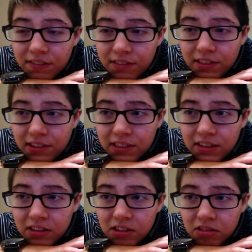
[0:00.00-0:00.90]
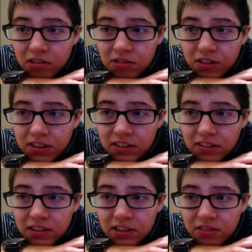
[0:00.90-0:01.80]
thought this through, and this
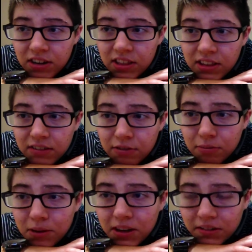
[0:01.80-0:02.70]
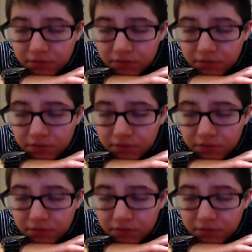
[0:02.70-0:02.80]
is the right thing for me.